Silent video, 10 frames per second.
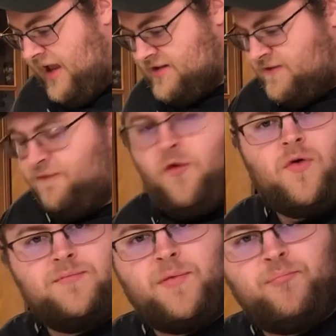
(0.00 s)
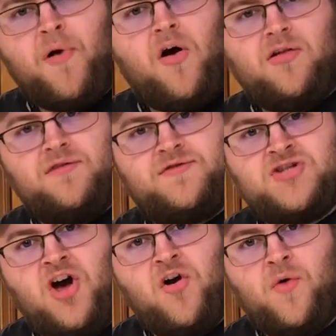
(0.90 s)
it's formed a ball
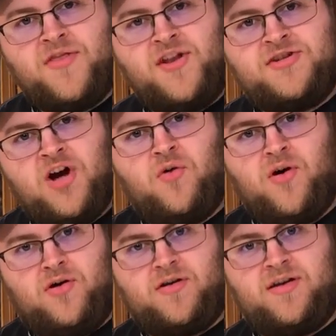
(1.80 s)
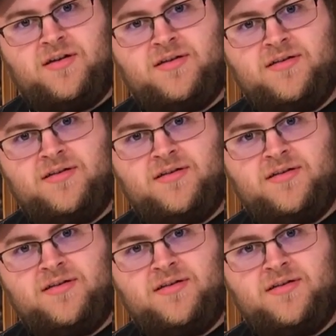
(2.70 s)
of dough on the dough hook.